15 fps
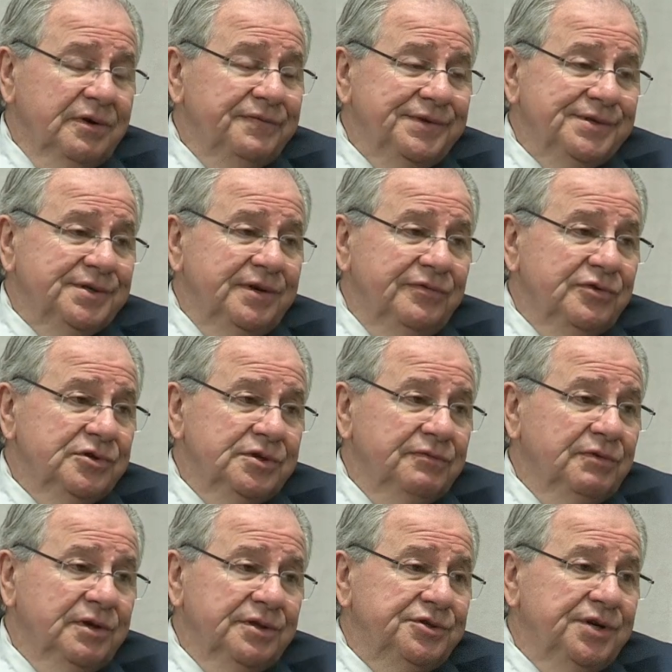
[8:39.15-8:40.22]
obviously, first of
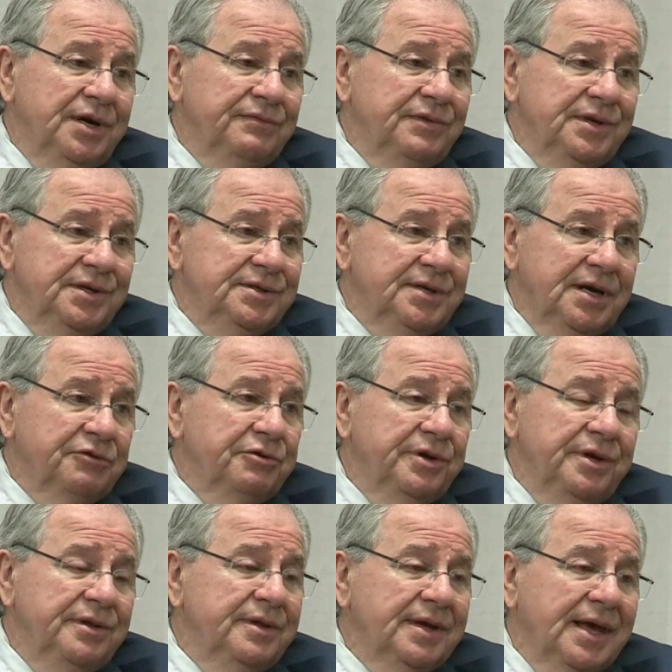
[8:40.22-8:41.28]
all, that you have the
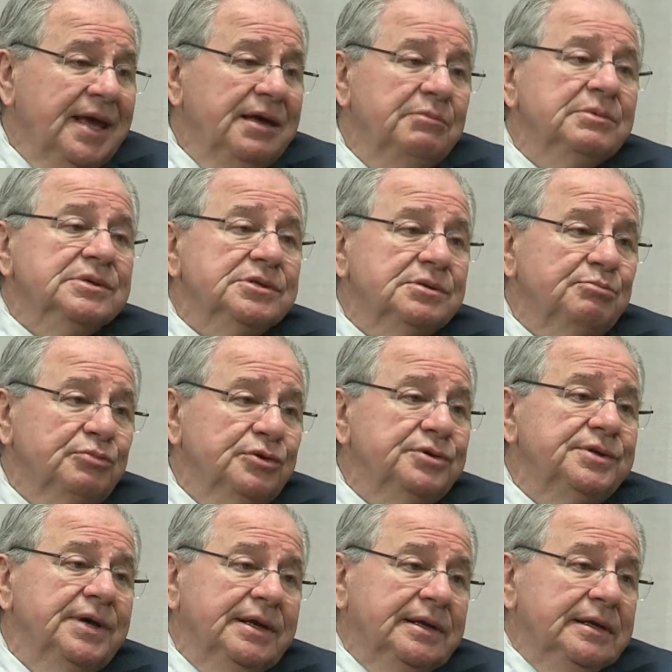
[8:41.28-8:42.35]
integrity of the game is
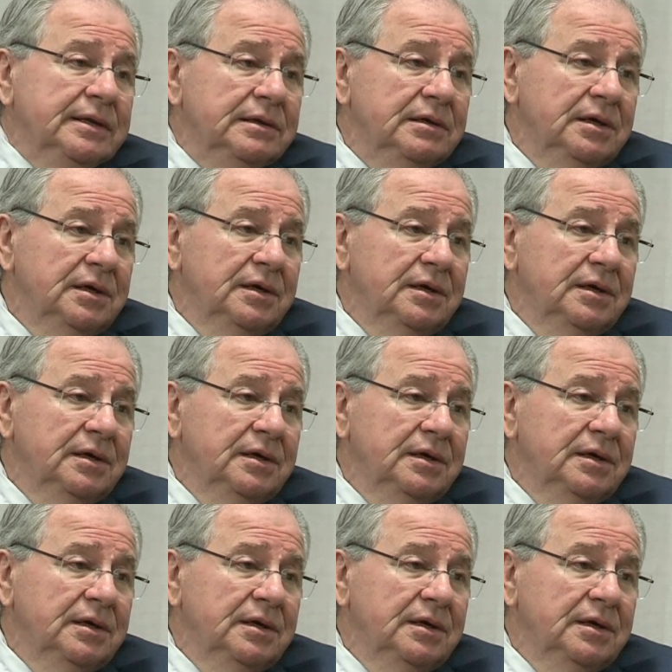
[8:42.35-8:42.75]
protected.